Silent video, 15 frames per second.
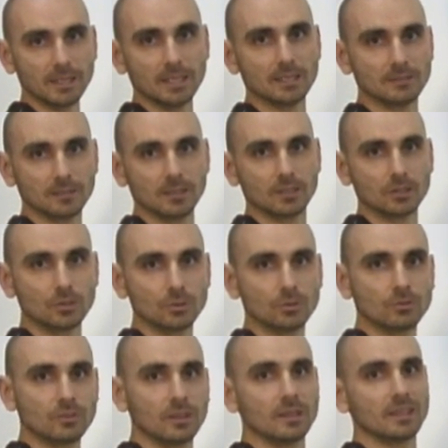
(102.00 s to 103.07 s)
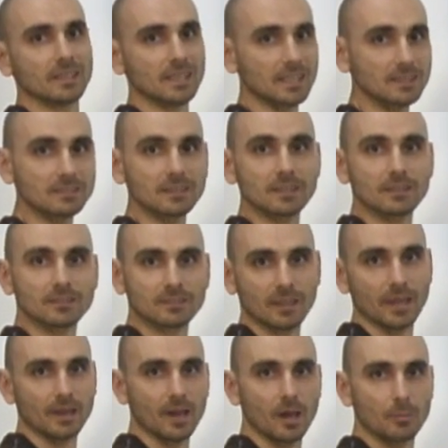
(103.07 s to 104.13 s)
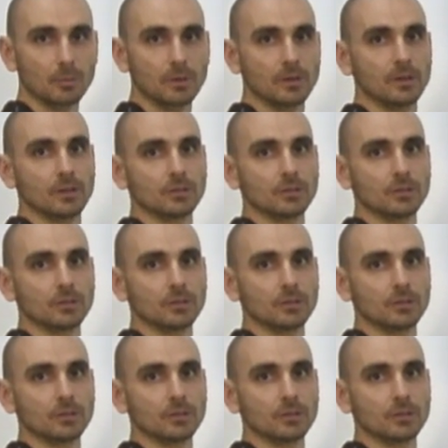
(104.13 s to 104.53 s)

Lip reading: easy to use, easy to set up.